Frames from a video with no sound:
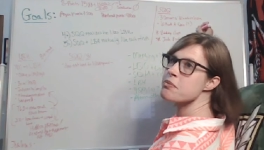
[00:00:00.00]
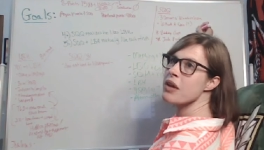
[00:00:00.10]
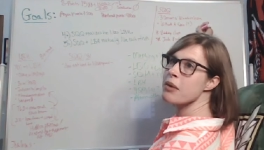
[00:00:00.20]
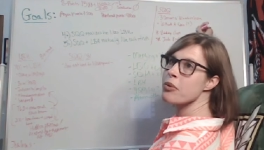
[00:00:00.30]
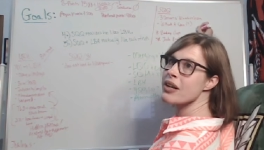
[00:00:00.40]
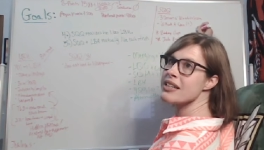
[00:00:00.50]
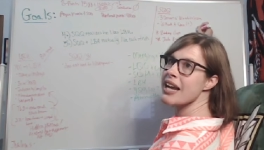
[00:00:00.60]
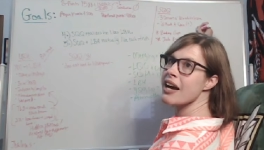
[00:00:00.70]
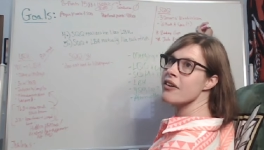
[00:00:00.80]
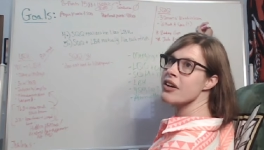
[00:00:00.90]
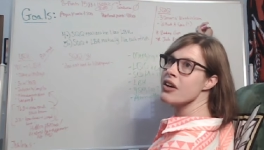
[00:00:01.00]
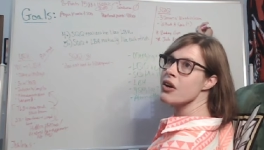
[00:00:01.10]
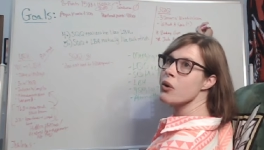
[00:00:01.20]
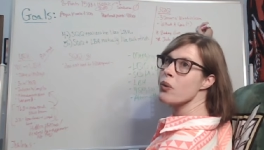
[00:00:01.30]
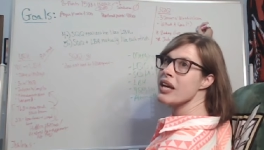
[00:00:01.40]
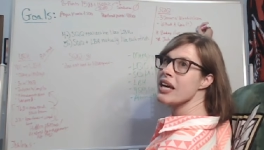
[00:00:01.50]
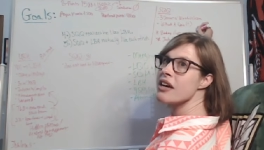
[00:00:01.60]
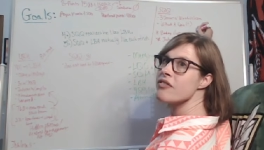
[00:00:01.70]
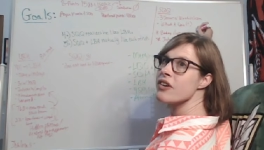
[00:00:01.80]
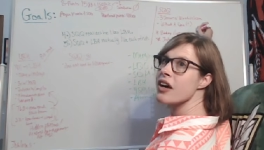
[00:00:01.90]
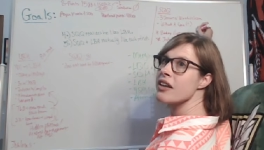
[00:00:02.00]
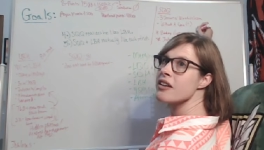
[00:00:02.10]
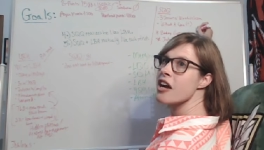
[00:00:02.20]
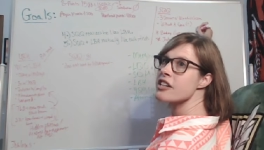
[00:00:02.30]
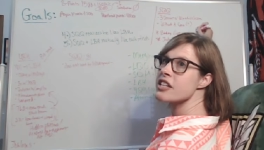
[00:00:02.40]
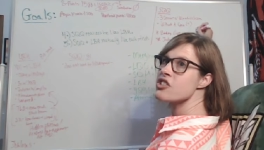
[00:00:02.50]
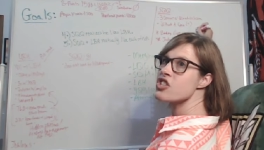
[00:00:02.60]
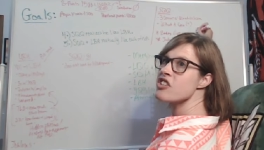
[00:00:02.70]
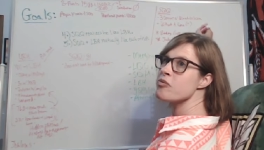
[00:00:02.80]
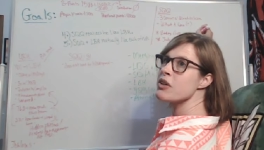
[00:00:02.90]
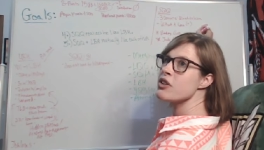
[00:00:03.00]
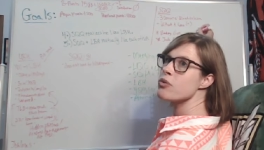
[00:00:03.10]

plot point down. We have unlocked the achievement